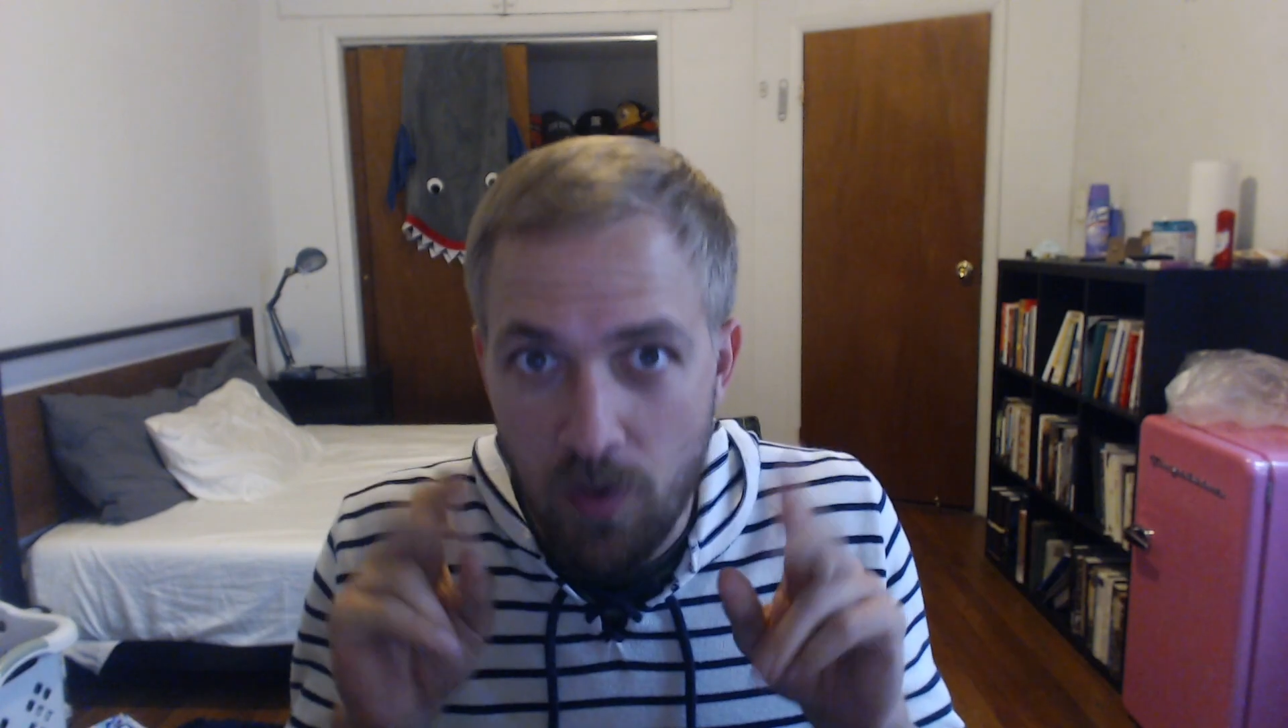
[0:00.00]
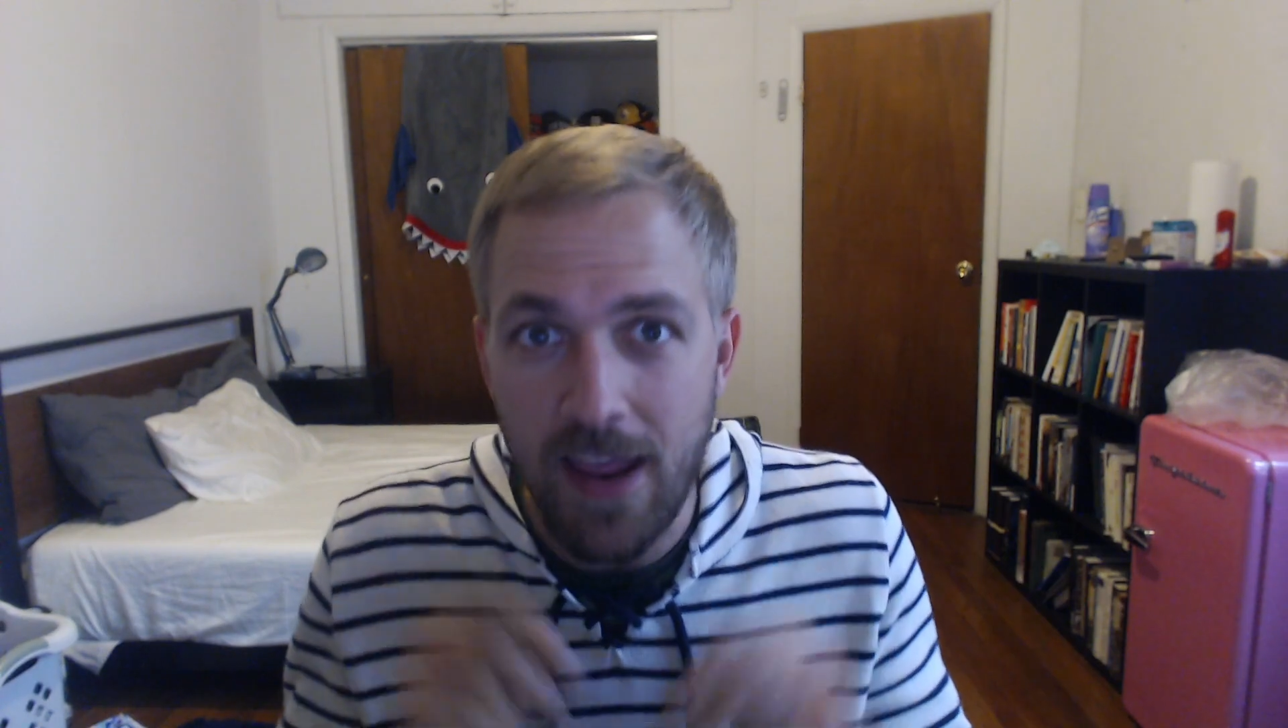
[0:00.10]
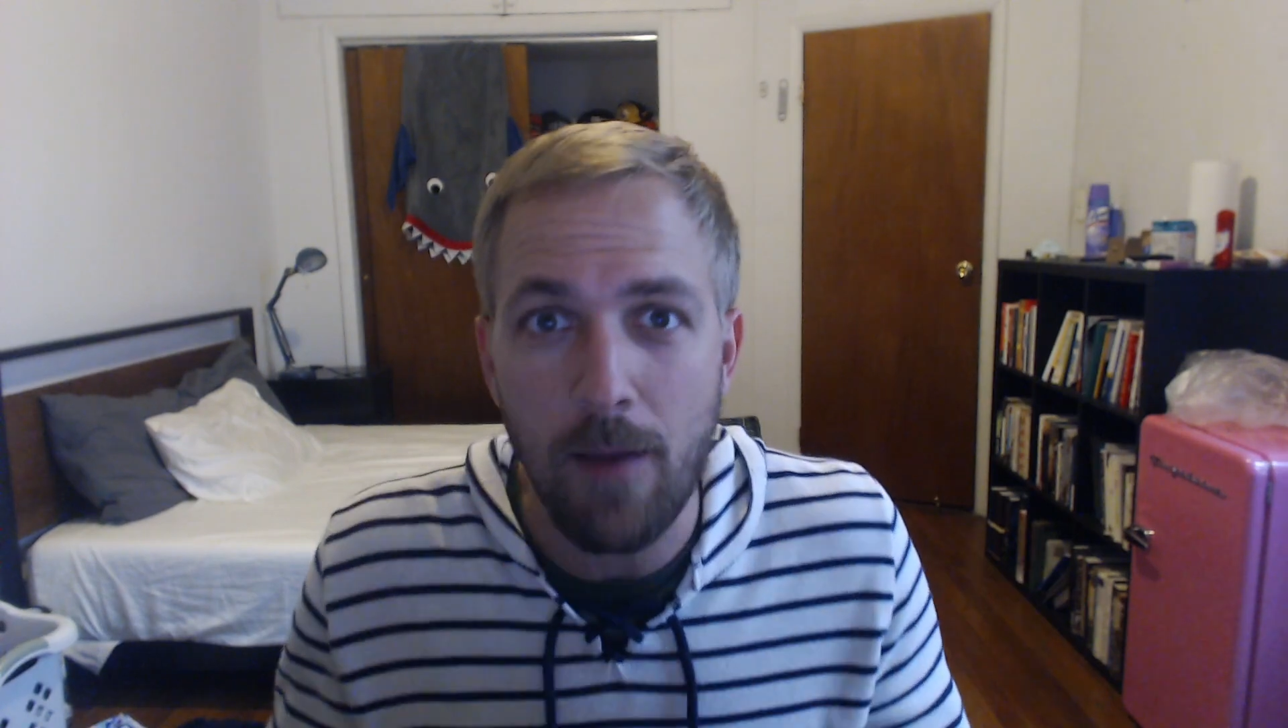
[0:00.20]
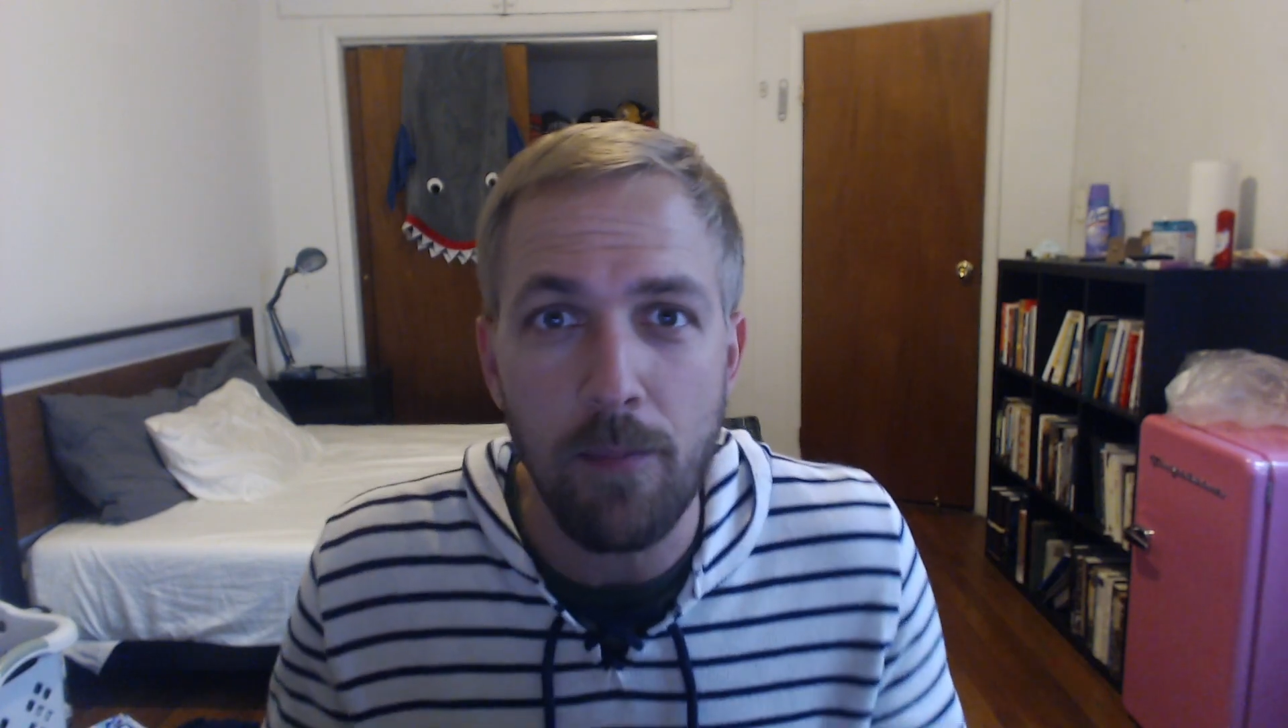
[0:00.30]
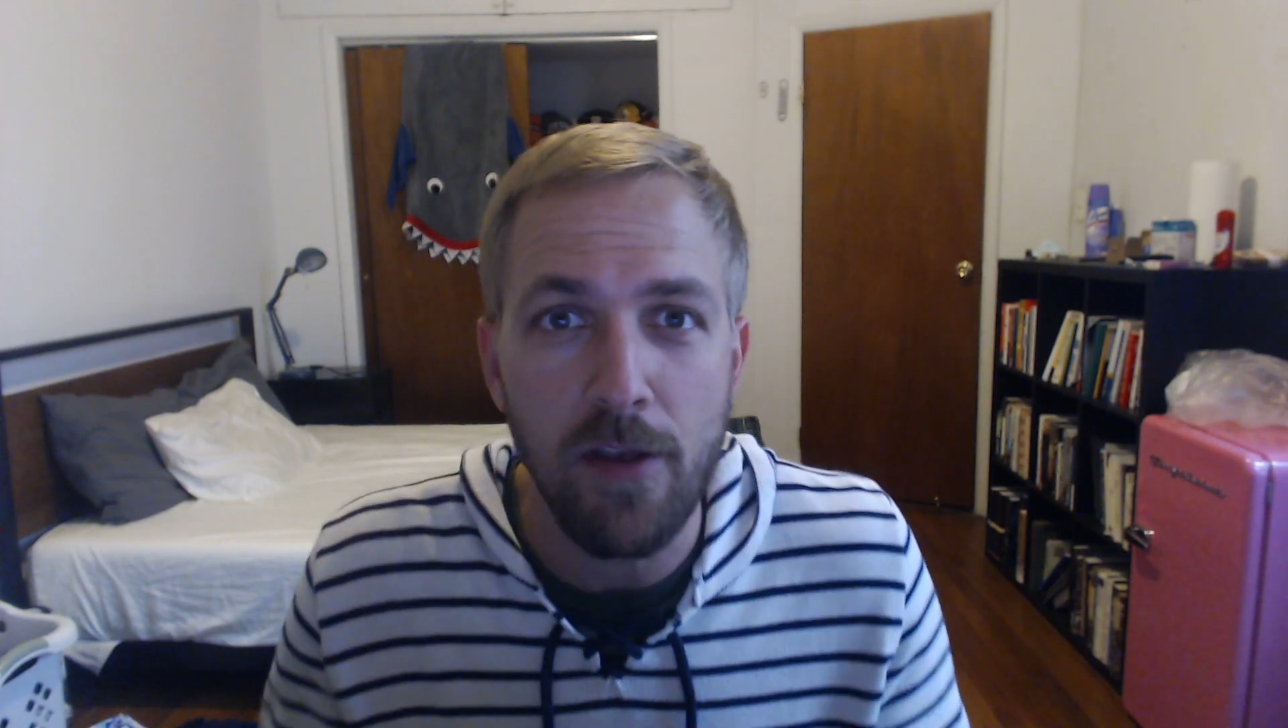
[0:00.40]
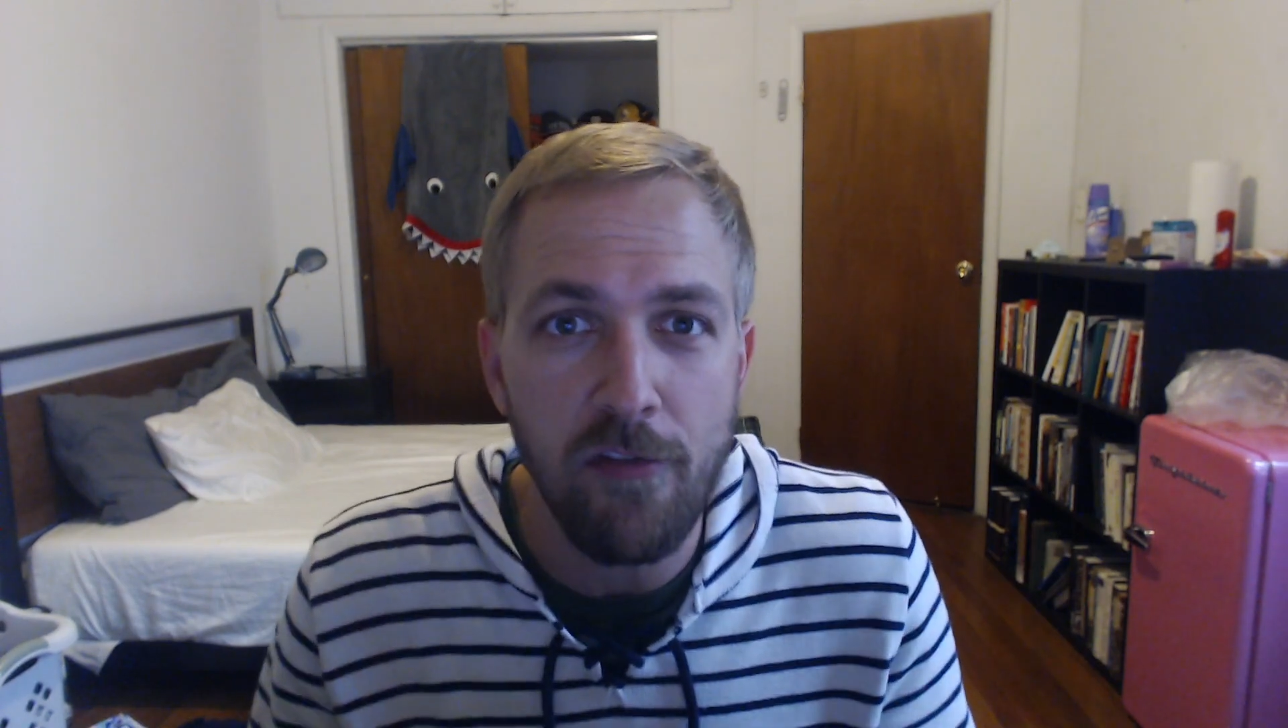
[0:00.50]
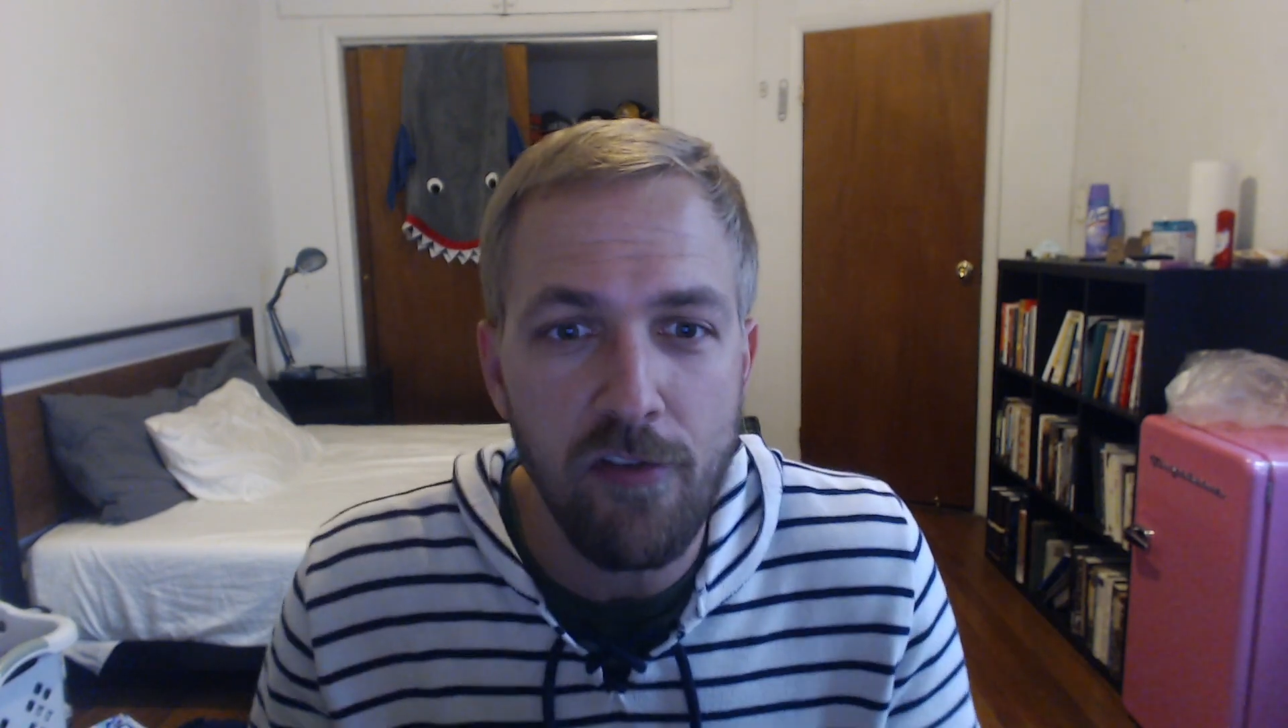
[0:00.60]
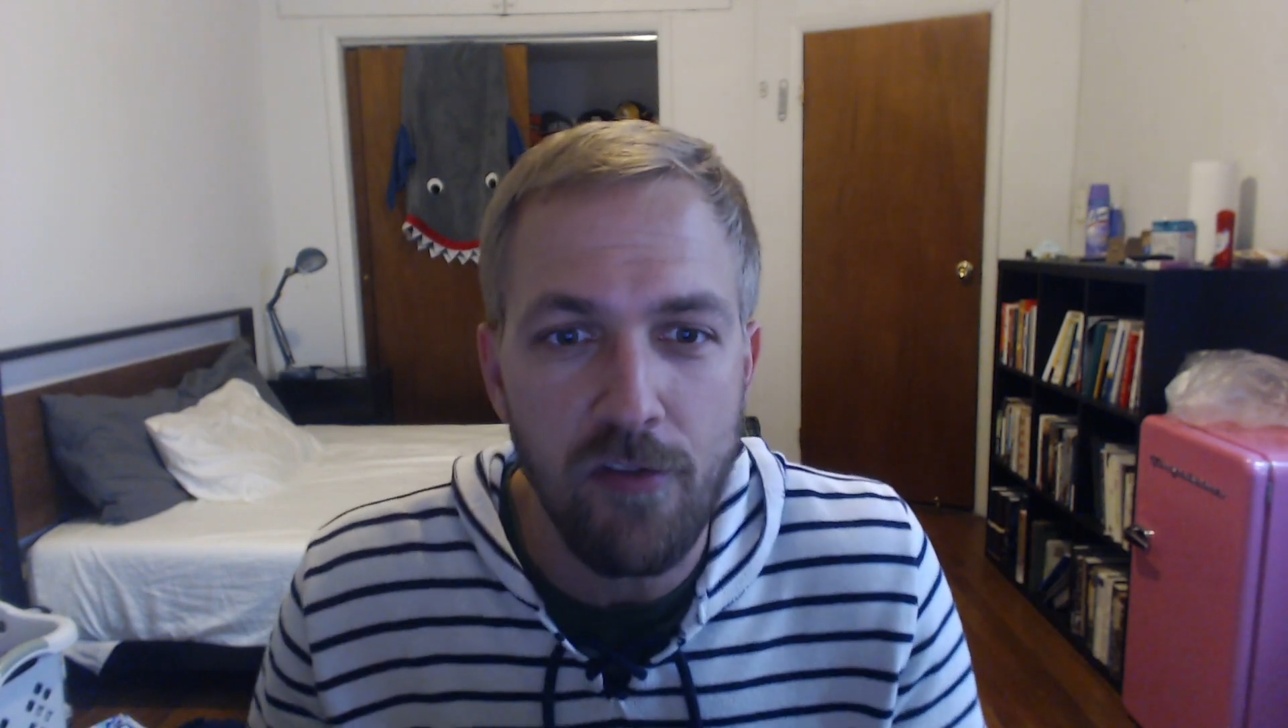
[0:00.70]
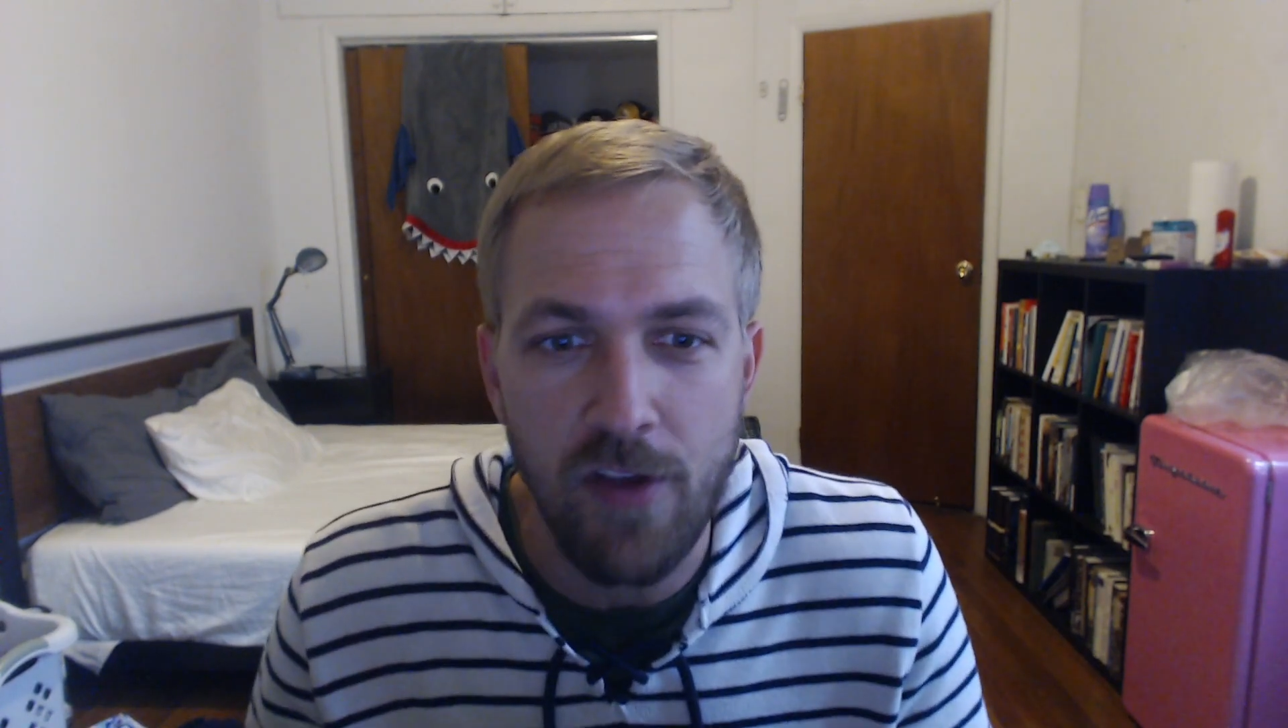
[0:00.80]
campus